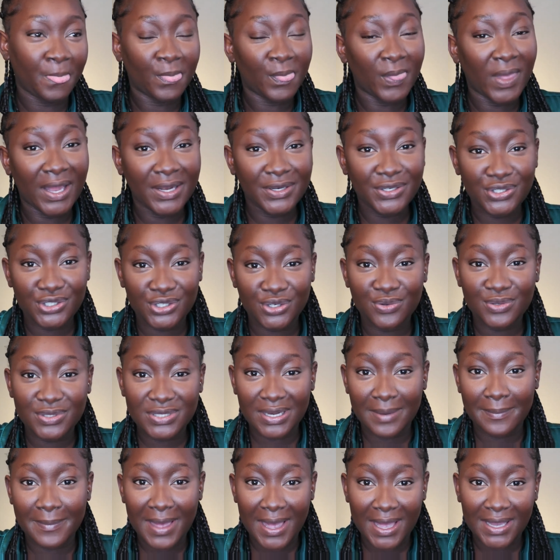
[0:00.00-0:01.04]
that shows
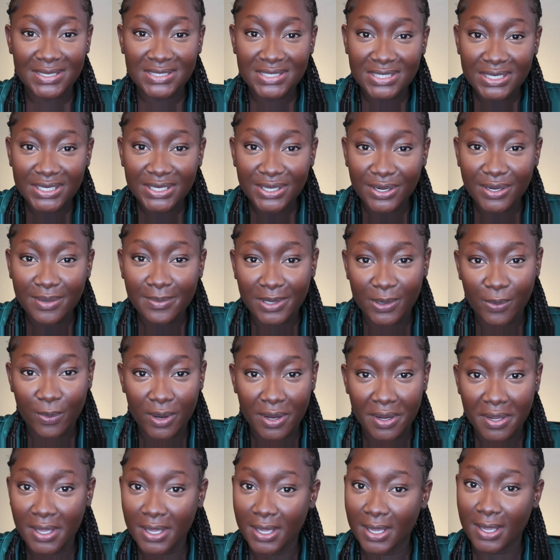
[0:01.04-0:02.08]
that I'm actually going to be
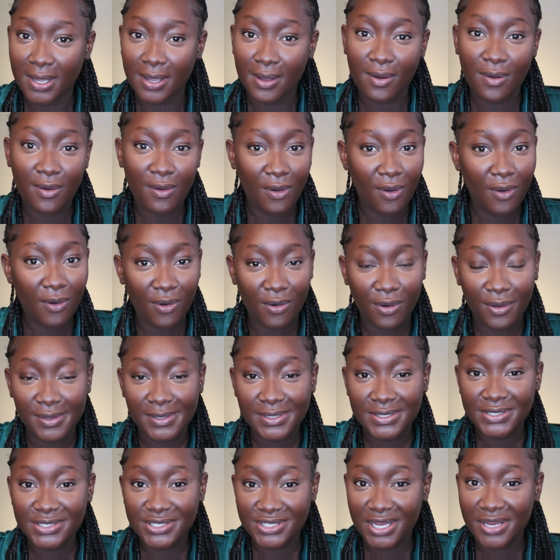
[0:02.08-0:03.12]
working
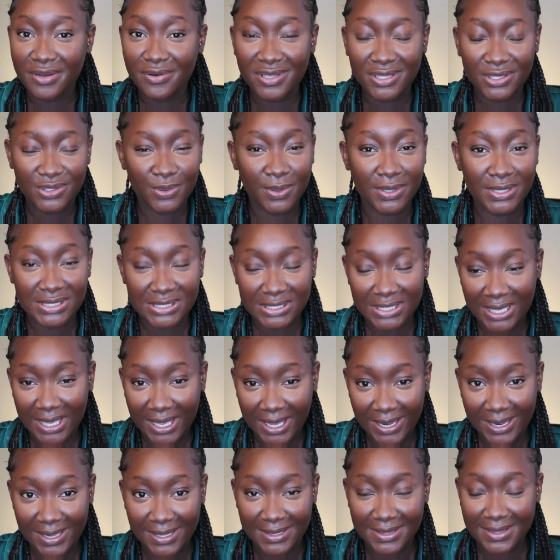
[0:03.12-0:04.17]
on January
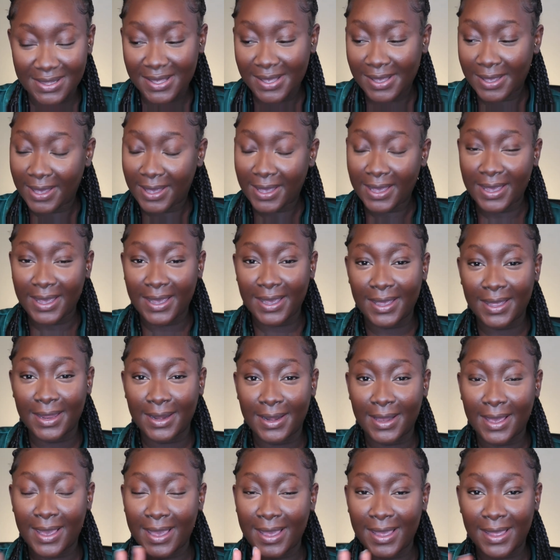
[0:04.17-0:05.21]
28th.
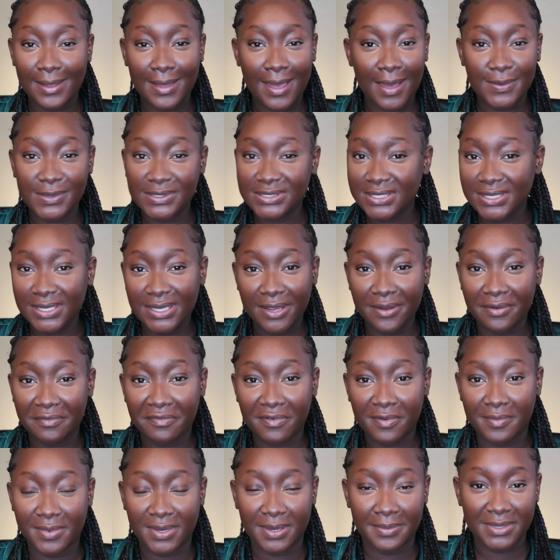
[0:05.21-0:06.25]
And I wasn't hearing
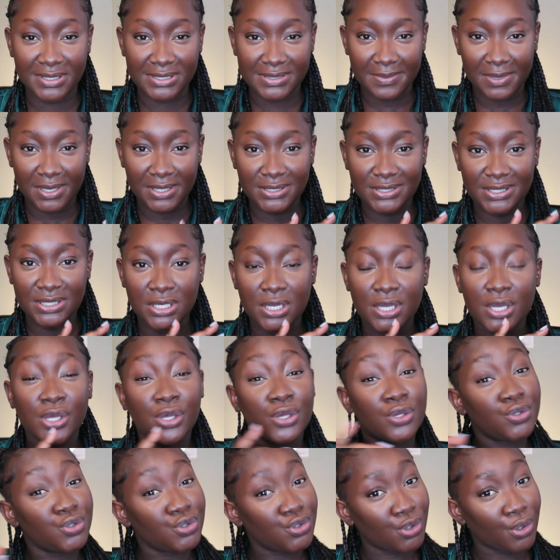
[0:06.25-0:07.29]
from them as much.
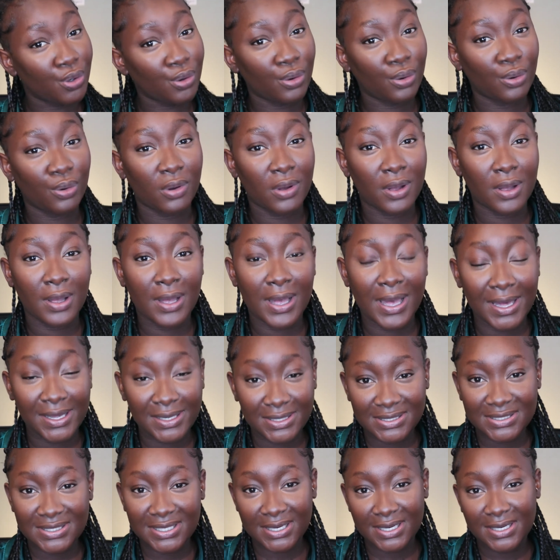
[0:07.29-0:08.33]
So I
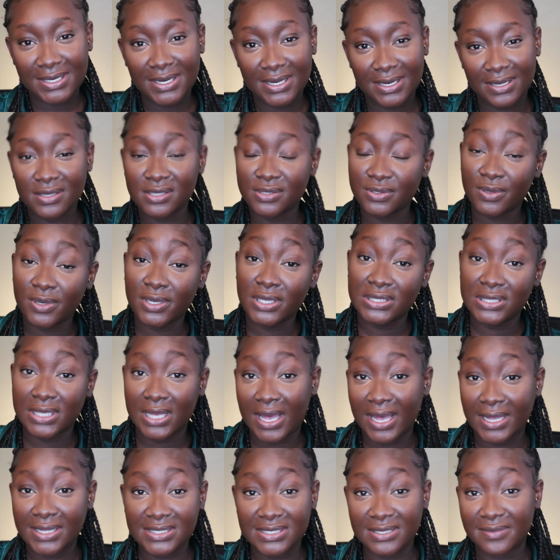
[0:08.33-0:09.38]
decided that I was going to
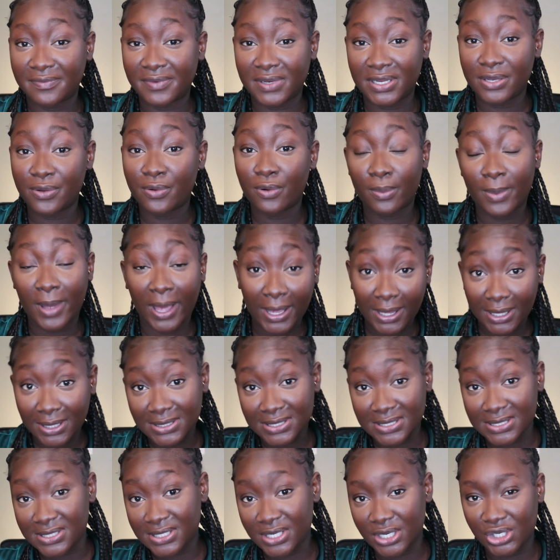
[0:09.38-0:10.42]
actively go back
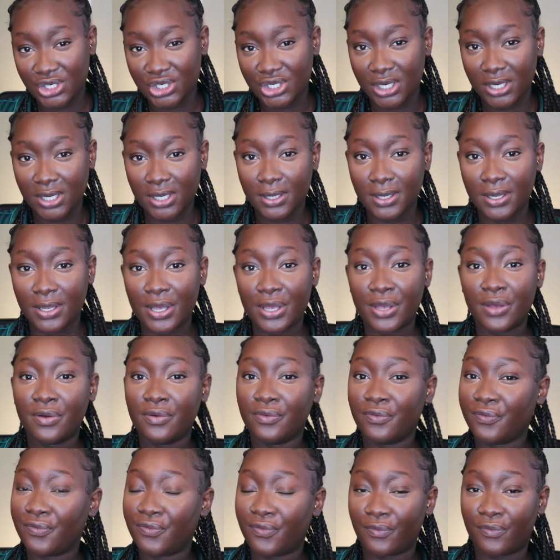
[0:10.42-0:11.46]
into searching
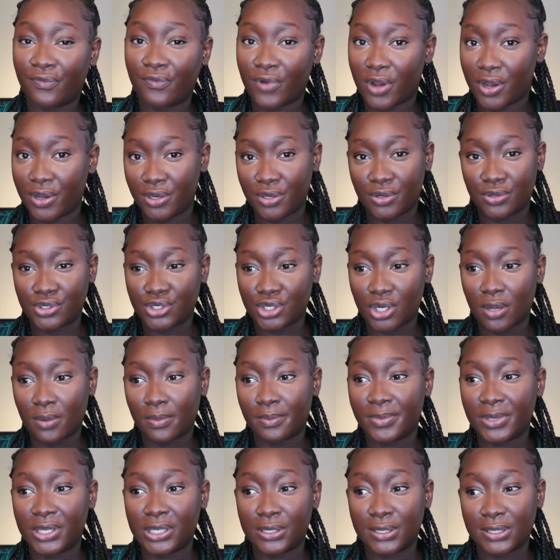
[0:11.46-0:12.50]
for a new
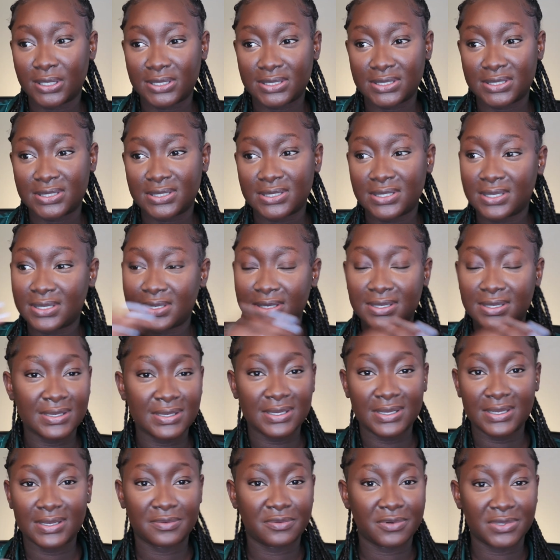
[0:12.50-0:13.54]
job because
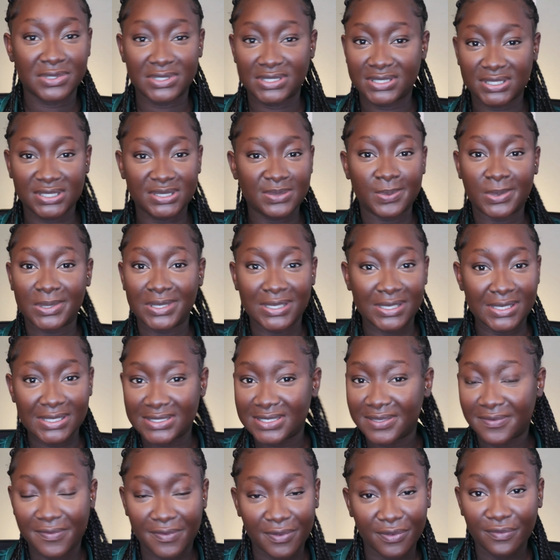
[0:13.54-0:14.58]
it was just beginning
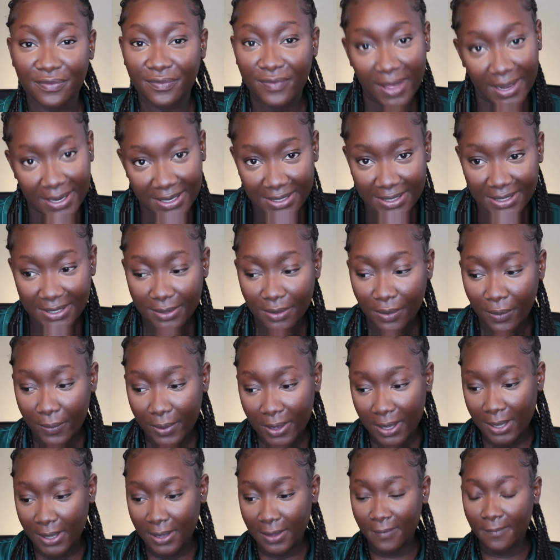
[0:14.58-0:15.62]
to feel funny,
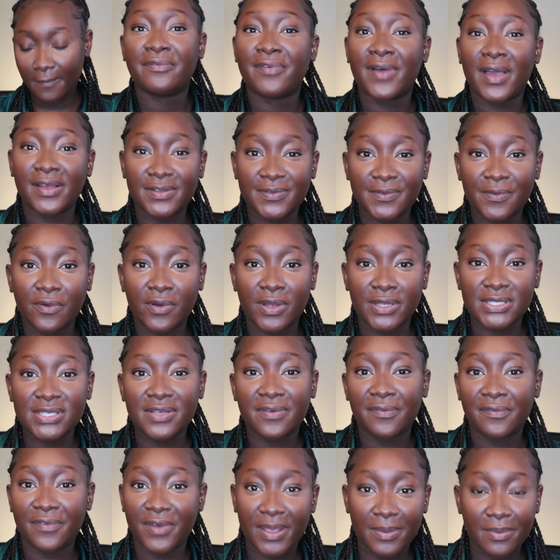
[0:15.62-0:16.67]
okay? Fast forward to
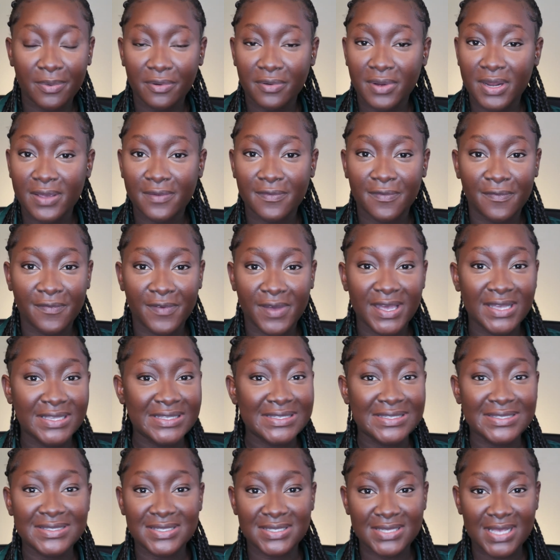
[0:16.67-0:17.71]
February
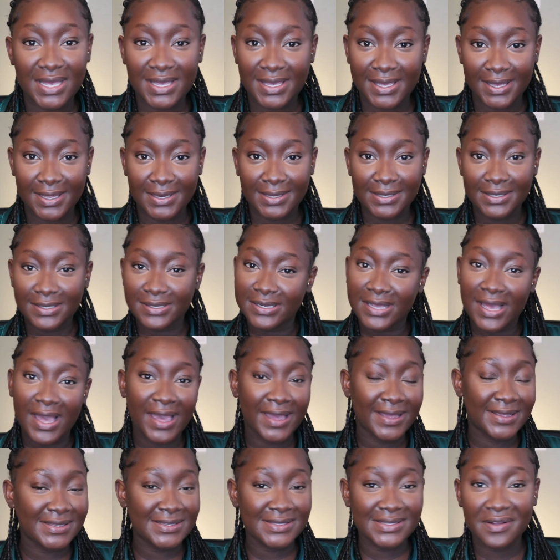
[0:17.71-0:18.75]
1st, 2nd,
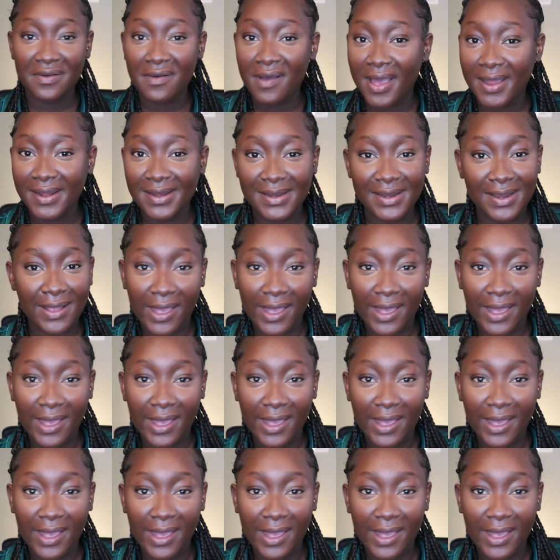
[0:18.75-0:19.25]
I still hadn't